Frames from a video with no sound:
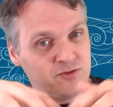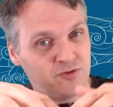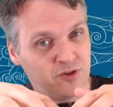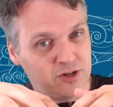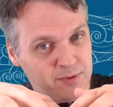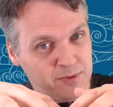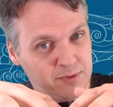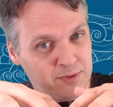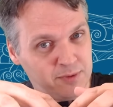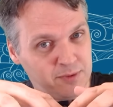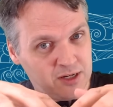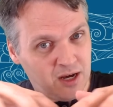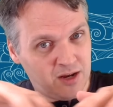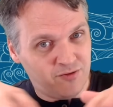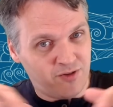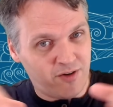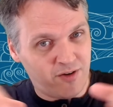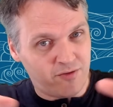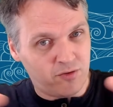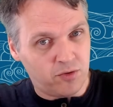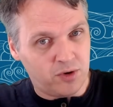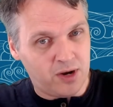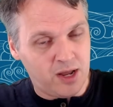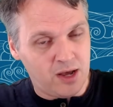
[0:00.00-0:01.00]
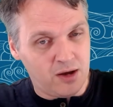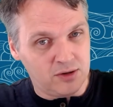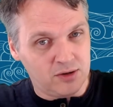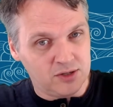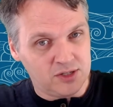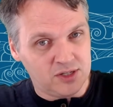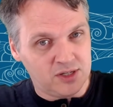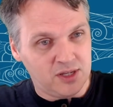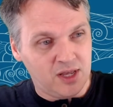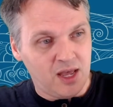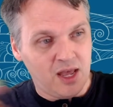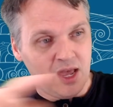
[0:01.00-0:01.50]
for it to be done for everyone
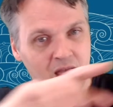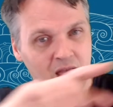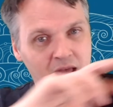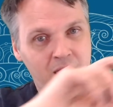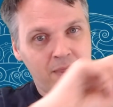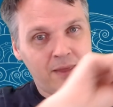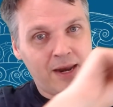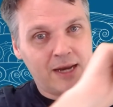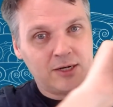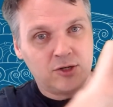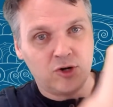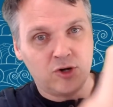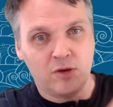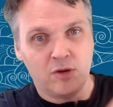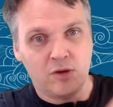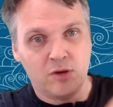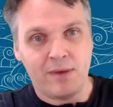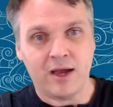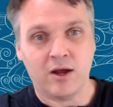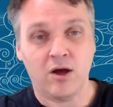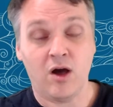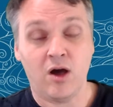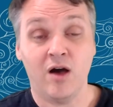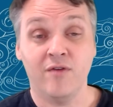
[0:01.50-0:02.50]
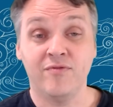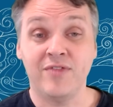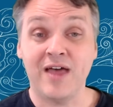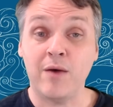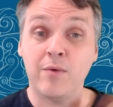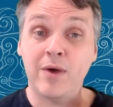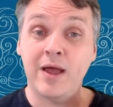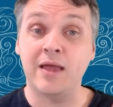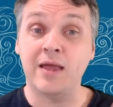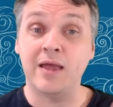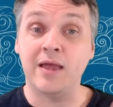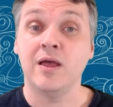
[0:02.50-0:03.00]
else. And then I turn it back off. That
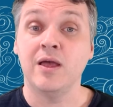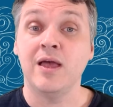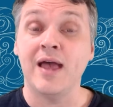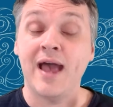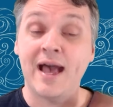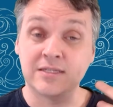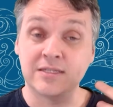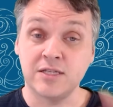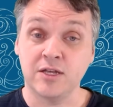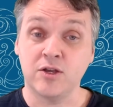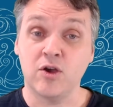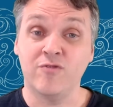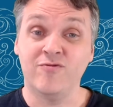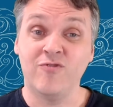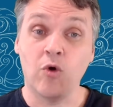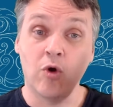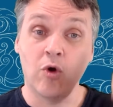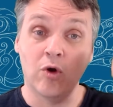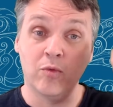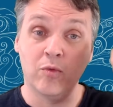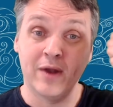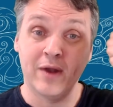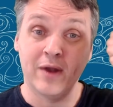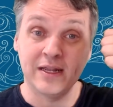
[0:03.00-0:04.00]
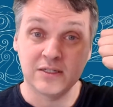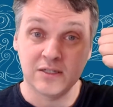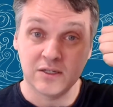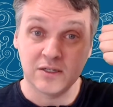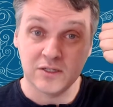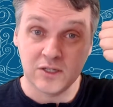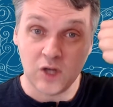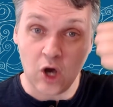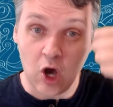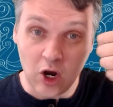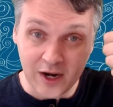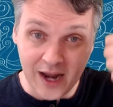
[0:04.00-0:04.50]
way, as I go forward, when I
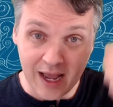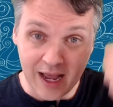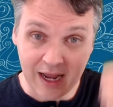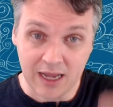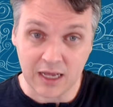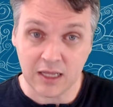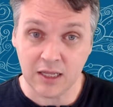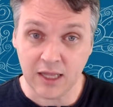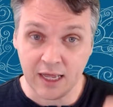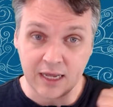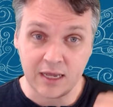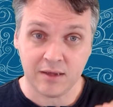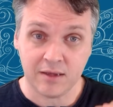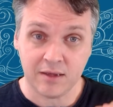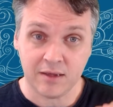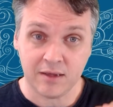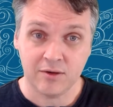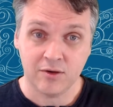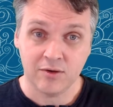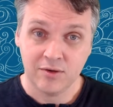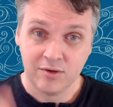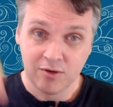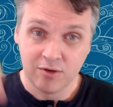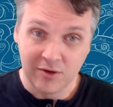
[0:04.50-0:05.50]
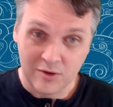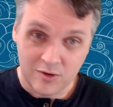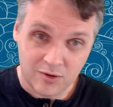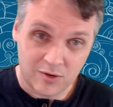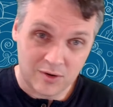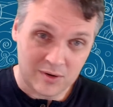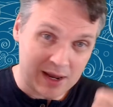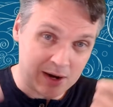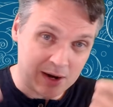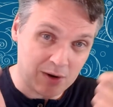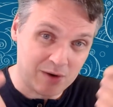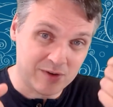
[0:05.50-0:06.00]
talk and I click,
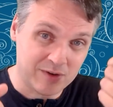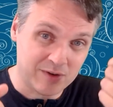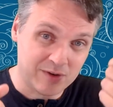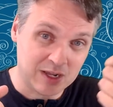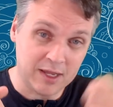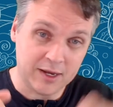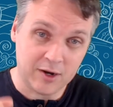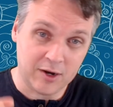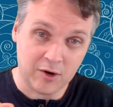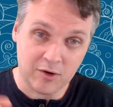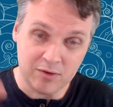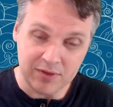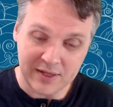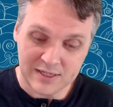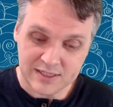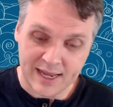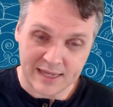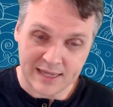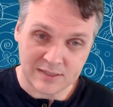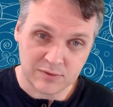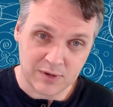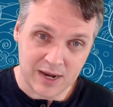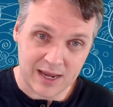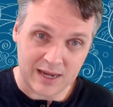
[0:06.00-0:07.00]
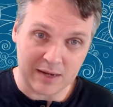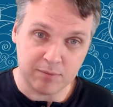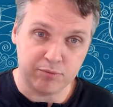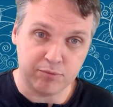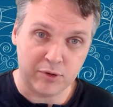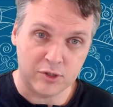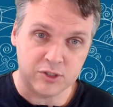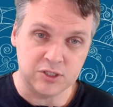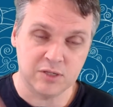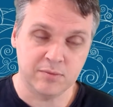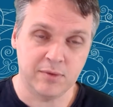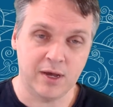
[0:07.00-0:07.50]
or I don't have a clicker, in this case, when I
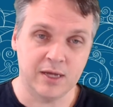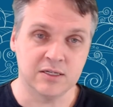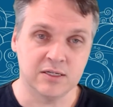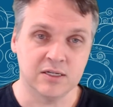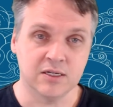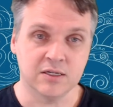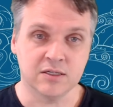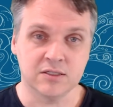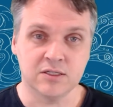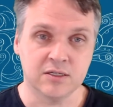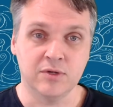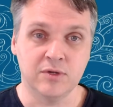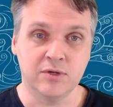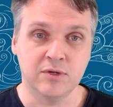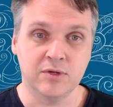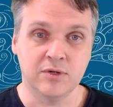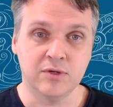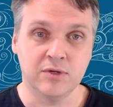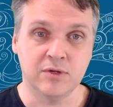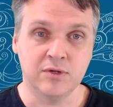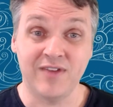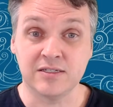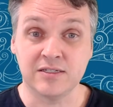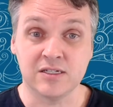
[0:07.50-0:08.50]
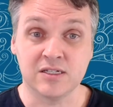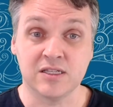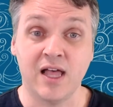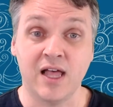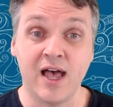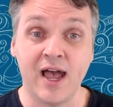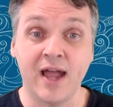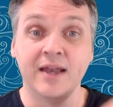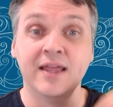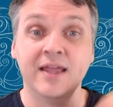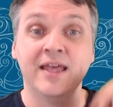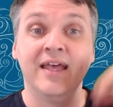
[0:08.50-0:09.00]
push the button to advance the
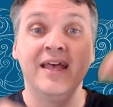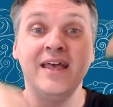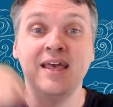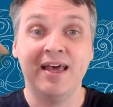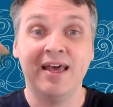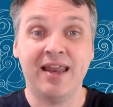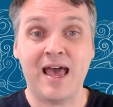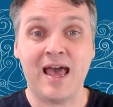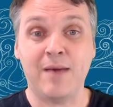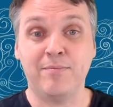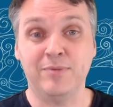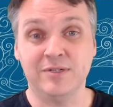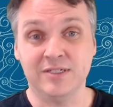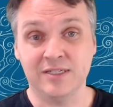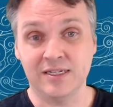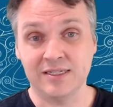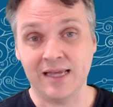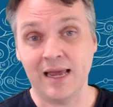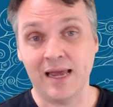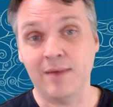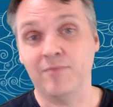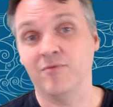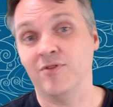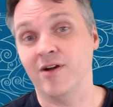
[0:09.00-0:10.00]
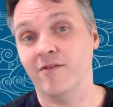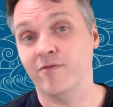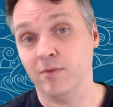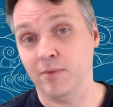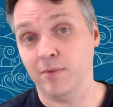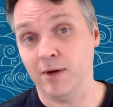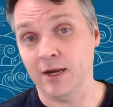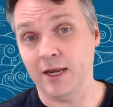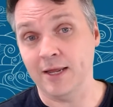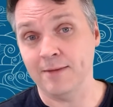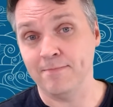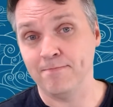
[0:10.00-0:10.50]
slide, it happens the same for
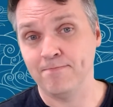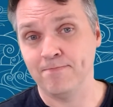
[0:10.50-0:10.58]
everybody,